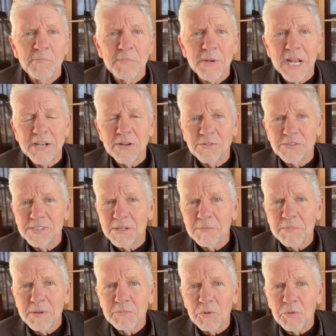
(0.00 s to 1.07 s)
but I know some
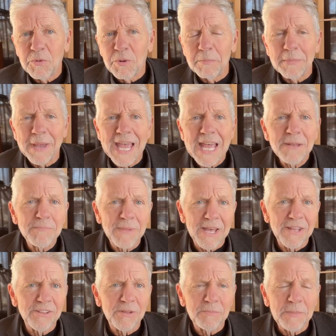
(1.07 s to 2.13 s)
people will
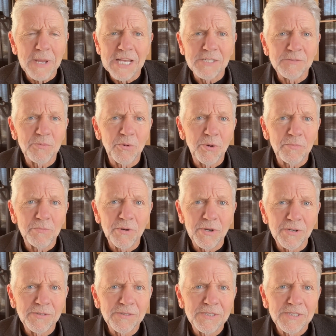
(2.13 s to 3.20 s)
badmouth the passport
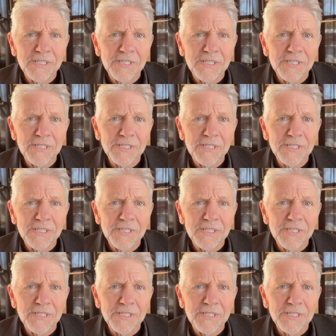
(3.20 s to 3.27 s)
bros